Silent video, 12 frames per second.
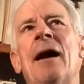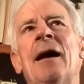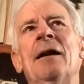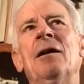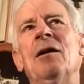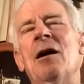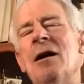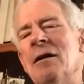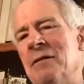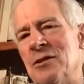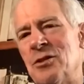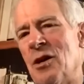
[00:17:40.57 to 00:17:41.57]
and a lot of
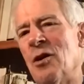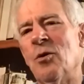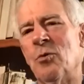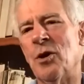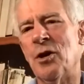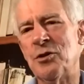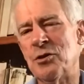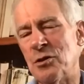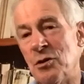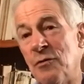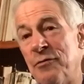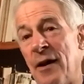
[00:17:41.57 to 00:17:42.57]
these yellow words,
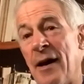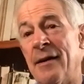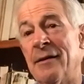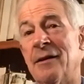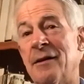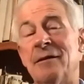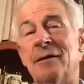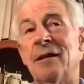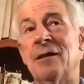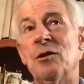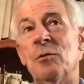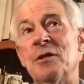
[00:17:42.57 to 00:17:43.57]
you'll find that
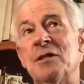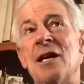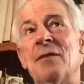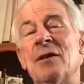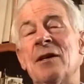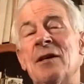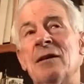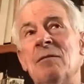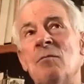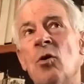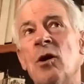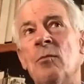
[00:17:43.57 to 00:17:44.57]
you'll be saving
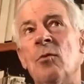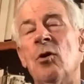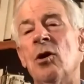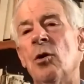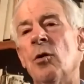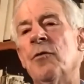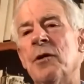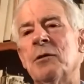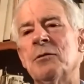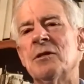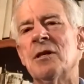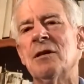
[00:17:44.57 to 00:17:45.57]
more and more low
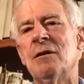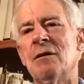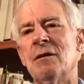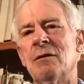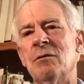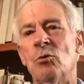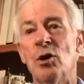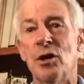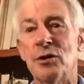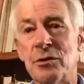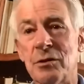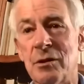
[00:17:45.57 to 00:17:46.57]
frequency
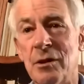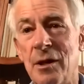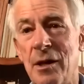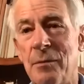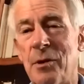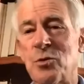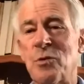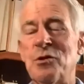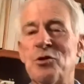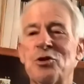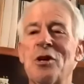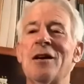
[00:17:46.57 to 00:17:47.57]
words, because when
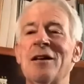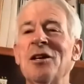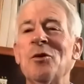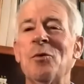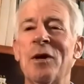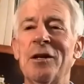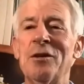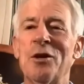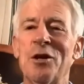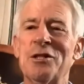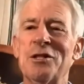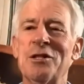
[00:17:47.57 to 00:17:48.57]
you start into it, you're
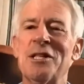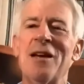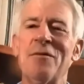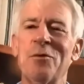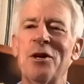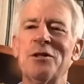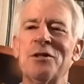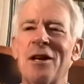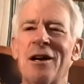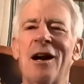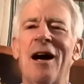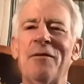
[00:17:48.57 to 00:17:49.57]
going to save words that
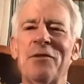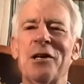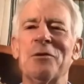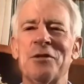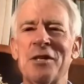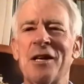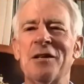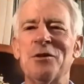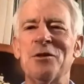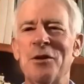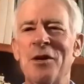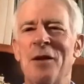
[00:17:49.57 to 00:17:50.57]
are high frequency, and
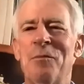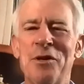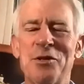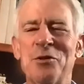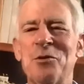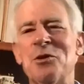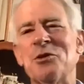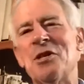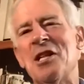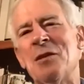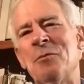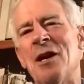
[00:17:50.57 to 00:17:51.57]
pretty soon you'll
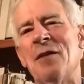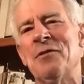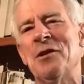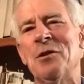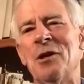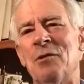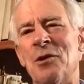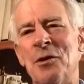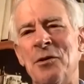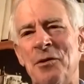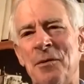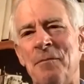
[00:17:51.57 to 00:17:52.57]
see them enough that you'll have
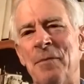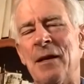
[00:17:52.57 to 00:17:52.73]
learned them.